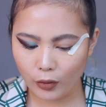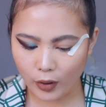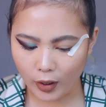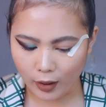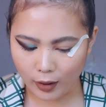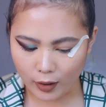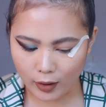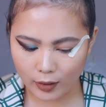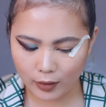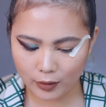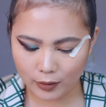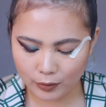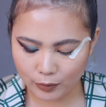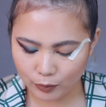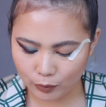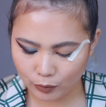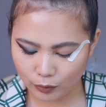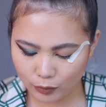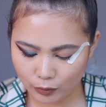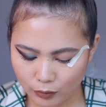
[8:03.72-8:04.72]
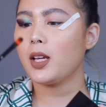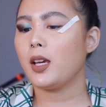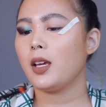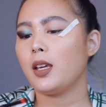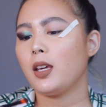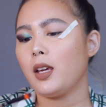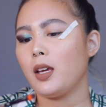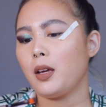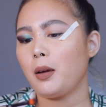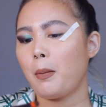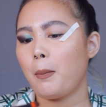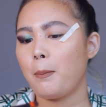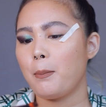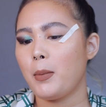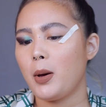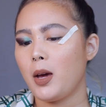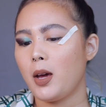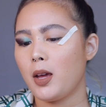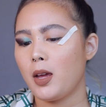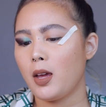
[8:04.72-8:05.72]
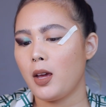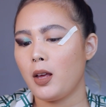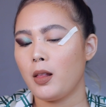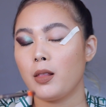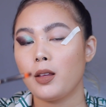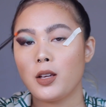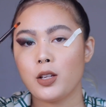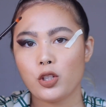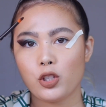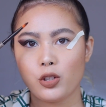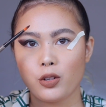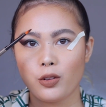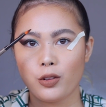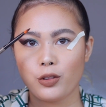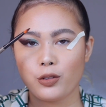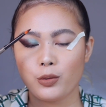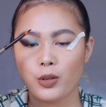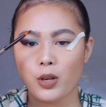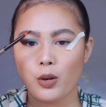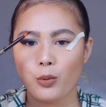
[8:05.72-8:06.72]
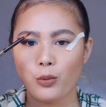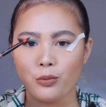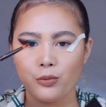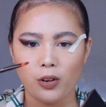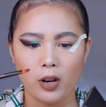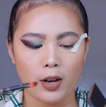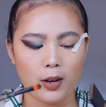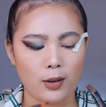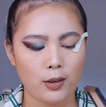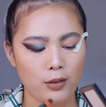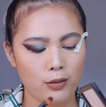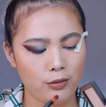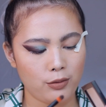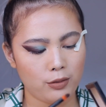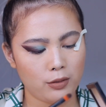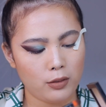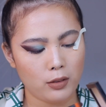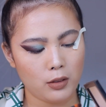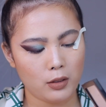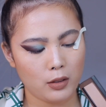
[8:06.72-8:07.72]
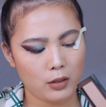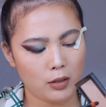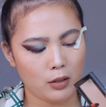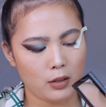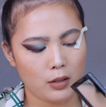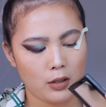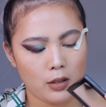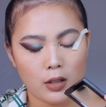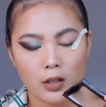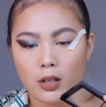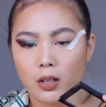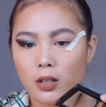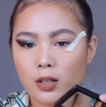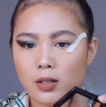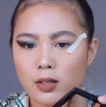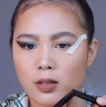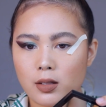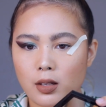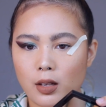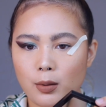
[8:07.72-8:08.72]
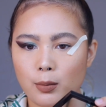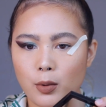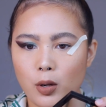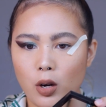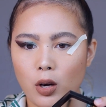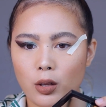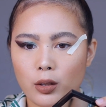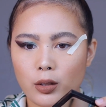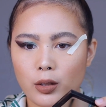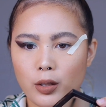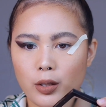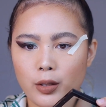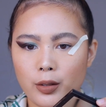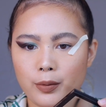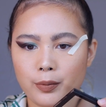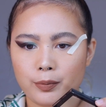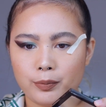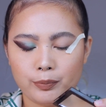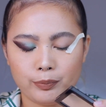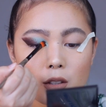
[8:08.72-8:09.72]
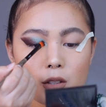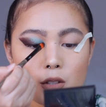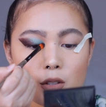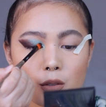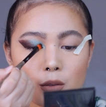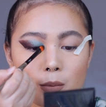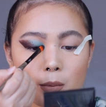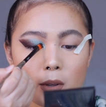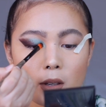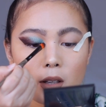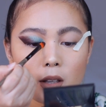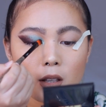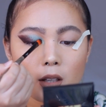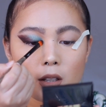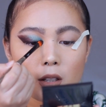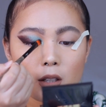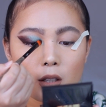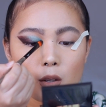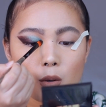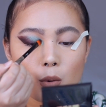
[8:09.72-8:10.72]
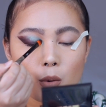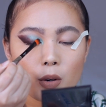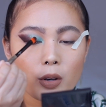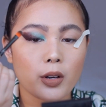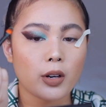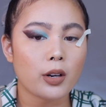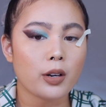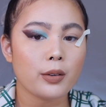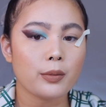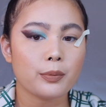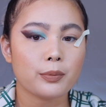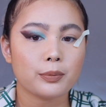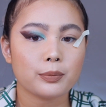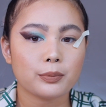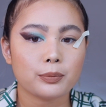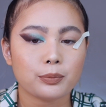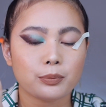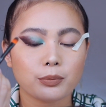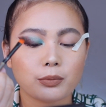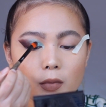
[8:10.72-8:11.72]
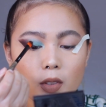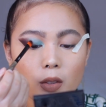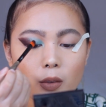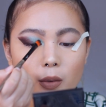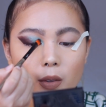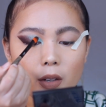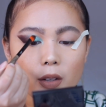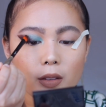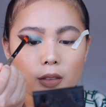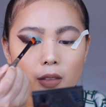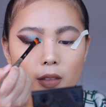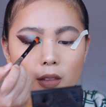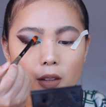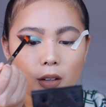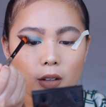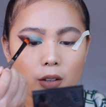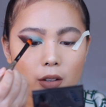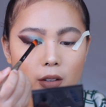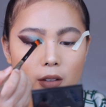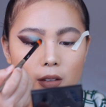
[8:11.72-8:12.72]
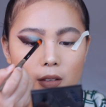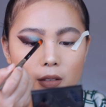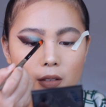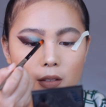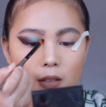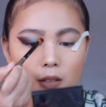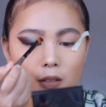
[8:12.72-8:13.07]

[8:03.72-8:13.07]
Okay, I'm taking my LH305, same color, onto my inner corner right there.